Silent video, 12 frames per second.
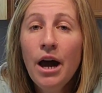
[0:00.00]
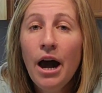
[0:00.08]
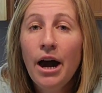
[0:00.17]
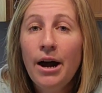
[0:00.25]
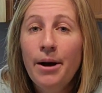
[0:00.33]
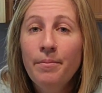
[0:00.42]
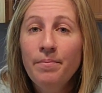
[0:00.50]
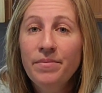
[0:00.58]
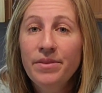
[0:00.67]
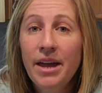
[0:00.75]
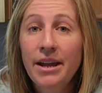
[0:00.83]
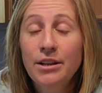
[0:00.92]

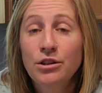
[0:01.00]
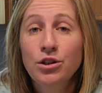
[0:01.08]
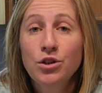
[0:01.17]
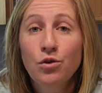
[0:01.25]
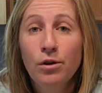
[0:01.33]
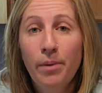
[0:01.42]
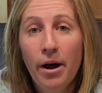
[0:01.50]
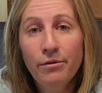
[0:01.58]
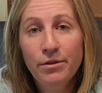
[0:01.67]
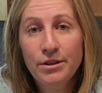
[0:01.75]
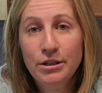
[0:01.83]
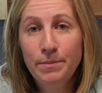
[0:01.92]
that is
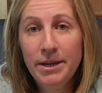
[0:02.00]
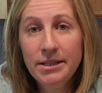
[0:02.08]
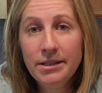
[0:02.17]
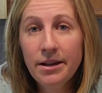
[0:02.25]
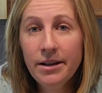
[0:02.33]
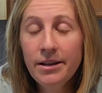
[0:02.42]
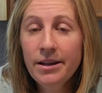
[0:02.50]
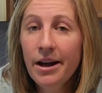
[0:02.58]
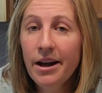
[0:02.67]
store-bought for this pizza.